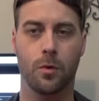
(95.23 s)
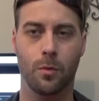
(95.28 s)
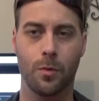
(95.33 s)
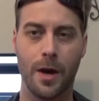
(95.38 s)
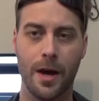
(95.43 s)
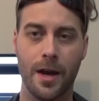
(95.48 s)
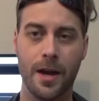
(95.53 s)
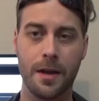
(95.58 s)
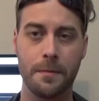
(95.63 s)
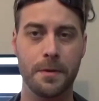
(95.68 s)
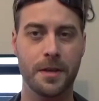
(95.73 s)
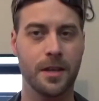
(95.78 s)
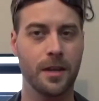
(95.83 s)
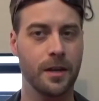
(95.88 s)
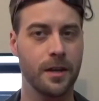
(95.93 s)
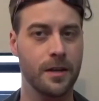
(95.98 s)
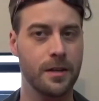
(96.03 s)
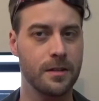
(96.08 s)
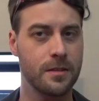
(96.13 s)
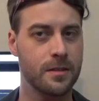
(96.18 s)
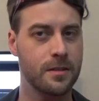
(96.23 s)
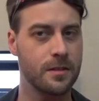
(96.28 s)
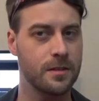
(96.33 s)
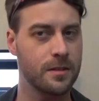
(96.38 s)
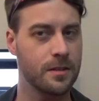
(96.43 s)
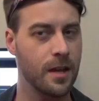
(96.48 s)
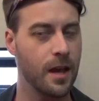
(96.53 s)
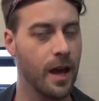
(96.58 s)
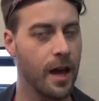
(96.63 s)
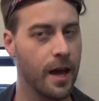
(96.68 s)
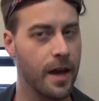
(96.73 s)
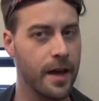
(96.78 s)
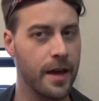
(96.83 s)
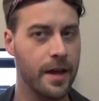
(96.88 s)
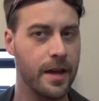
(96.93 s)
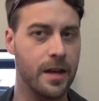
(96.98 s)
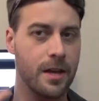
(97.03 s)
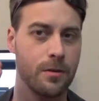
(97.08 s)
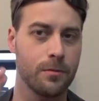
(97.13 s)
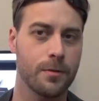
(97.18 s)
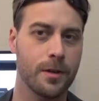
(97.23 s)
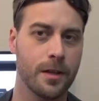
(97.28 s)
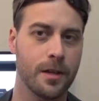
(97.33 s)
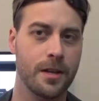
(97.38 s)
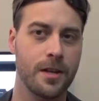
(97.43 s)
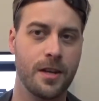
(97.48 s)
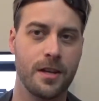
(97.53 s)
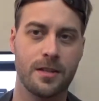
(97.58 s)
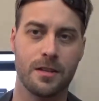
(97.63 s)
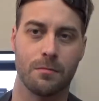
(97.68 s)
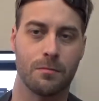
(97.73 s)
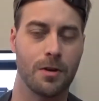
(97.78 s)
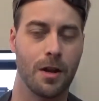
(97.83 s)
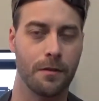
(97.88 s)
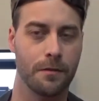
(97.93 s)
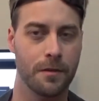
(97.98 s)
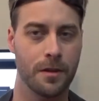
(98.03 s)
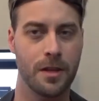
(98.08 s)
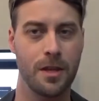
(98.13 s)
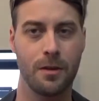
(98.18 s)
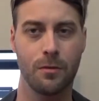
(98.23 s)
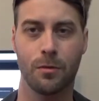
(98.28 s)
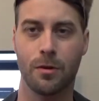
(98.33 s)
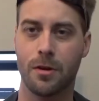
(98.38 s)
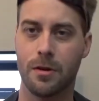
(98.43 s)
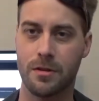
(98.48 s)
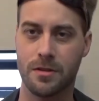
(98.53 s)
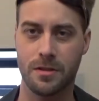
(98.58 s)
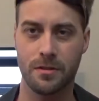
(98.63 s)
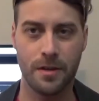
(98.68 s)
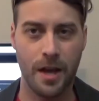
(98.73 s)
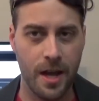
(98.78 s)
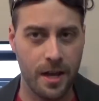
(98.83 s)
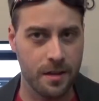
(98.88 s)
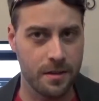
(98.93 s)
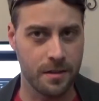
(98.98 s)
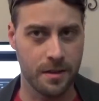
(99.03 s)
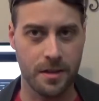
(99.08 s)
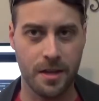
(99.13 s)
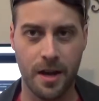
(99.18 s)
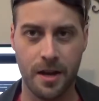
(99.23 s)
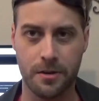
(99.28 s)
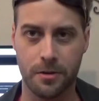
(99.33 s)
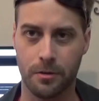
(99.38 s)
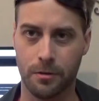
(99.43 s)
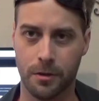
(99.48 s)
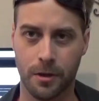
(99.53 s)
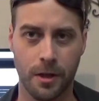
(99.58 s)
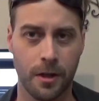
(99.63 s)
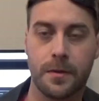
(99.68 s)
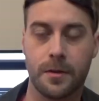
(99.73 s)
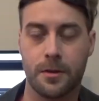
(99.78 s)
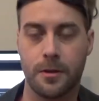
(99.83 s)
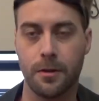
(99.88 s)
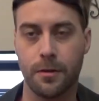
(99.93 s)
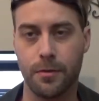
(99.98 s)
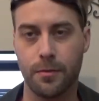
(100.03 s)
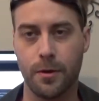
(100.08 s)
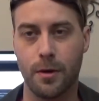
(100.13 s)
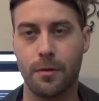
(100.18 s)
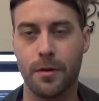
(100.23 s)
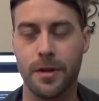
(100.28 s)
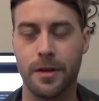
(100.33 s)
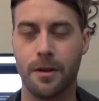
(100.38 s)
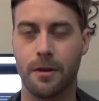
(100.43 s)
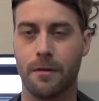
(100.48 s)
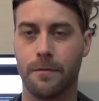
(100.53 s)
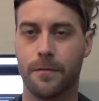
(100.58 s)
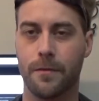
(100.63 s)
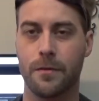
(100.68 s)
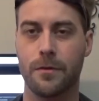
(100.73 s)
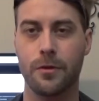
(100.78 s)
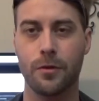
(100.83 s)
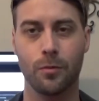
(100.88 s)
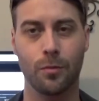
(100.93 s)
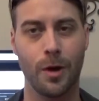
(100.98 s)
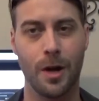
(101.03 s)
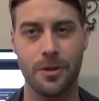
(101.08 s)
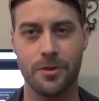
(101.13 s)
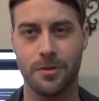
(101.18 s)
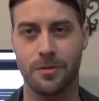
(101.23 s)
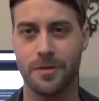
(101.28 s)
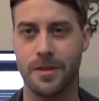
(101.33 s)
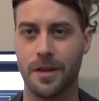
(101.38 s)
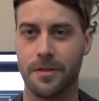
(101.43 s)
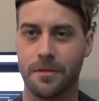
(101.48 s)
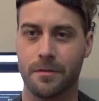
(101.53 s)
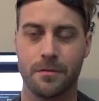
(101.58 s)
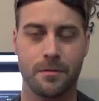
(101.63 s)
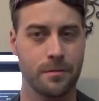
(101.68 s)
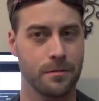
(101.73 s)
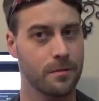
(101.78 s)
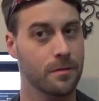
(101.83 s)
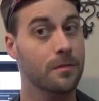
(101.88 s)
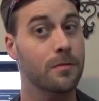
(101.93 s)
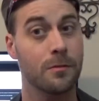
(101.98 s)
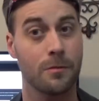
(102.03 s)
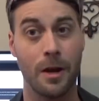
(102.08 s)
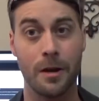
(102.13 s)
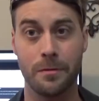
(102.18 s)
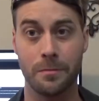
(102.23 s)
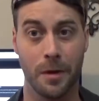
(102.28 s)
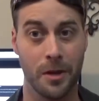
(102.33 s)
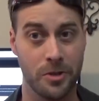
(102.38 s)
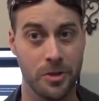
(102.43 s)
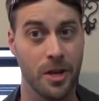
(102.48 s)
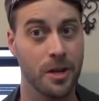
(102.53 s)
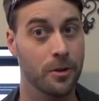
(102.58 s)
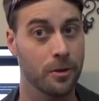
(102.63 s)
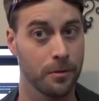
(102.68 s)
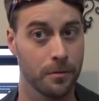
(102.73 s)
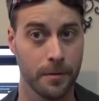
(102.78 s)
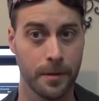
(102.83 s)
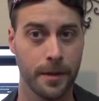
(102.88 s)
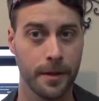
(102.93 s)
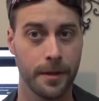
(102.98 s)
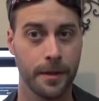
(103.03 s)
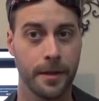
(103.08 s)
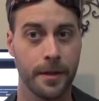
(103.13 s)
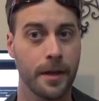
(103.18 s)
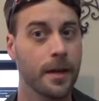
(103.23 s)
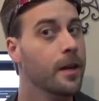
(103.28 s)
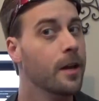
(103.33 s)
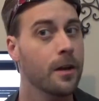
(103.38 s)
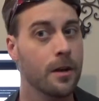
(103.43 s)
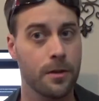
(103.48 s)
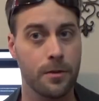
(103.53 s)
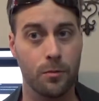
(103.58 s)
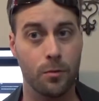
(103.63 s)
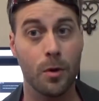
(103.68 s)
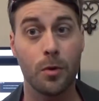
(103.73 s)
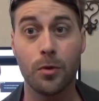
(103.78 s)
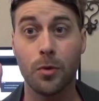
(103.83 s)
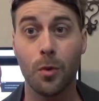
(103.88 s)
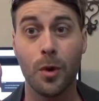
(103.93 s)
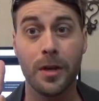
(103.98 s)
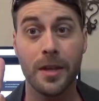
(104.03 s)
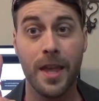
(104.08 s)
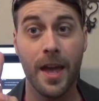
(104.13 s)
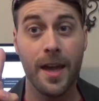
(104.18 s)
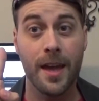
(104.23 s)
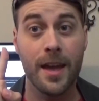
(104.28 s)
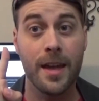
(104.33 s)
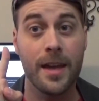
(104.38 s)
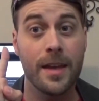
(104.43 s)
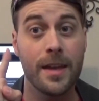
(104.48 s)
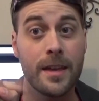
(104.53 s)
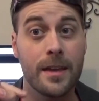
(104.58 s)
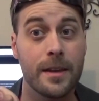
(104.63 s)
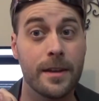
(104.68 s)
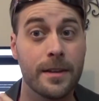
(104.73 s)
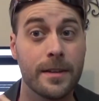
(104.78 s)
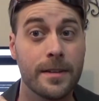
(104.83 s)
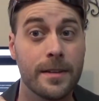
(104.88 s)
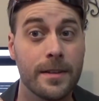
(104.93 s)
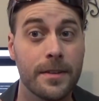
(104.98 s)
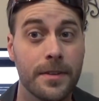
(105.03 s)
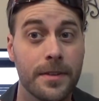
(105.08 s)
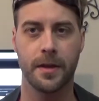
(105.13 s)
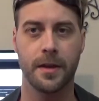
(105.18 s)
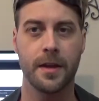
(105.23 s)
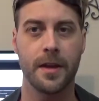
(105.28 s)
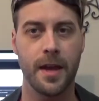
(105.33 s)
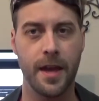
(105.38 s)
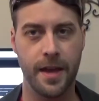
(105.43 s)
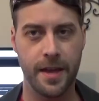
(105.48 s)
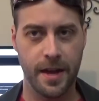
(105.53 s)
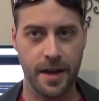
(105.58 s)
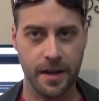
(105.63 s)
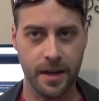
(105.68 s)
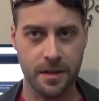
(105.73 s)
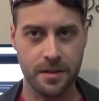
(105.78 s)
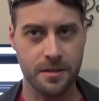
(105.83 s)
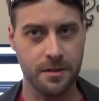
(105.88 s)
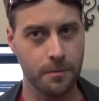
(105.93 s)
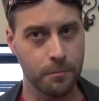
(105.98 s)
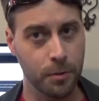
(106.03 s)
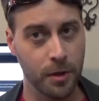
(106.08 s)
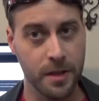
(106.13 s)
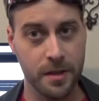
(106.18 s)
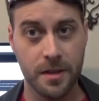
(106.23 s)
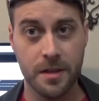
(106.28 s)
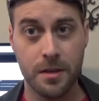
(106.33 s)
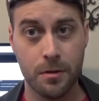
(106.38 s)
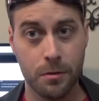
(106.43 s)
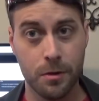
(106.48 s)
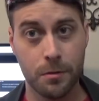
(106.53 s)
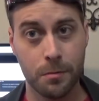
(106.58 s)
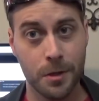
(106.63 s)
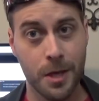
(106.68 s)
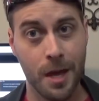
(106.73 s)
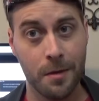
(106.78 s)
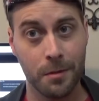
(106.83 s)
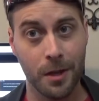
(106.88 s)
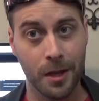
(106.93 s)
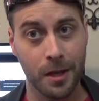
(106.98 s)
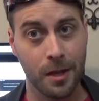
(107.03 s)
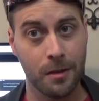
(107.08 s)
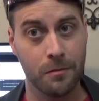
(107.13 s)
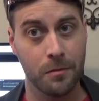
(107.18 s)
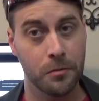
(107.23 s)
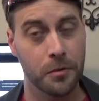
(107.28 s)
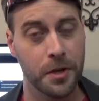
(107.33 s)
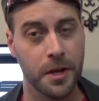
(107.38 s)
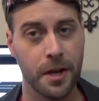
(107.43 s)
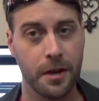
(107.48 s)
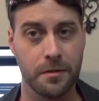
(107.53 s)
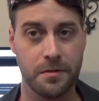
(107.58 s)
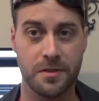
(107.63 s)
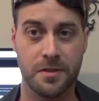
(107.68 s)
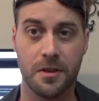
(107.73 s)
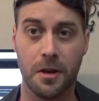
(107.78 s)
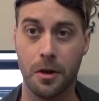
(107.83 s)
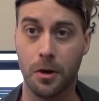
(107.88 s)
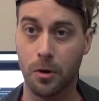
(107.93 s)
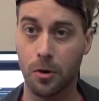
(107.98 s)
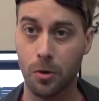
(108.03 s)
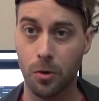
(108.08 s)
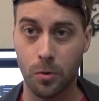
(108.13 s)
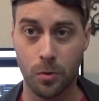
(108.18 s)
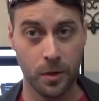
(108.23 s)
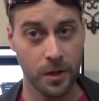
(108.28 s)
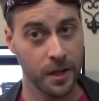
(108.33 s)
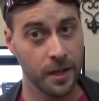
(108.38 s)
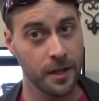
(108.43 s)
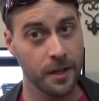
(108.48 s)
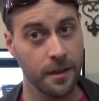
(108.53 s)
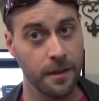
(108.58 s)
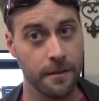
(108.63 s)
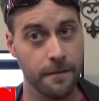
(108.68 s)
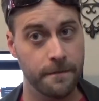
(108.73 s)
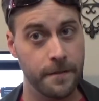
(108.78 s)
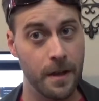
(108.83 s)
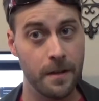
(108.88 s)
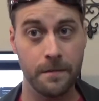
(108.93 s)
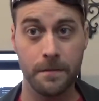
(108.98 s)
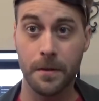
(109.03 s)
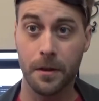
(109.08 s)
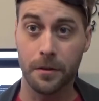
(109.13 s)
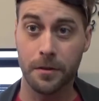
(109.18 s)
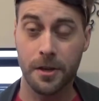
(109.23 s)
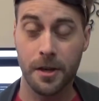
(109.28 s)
Why? Because I really need some relevant keywords to add in the title to throw in here for new watchers out there to subscribe to my channel. The road to one K! Hey, I gotta start playing the YouTube game like everyone else, so... Fanfield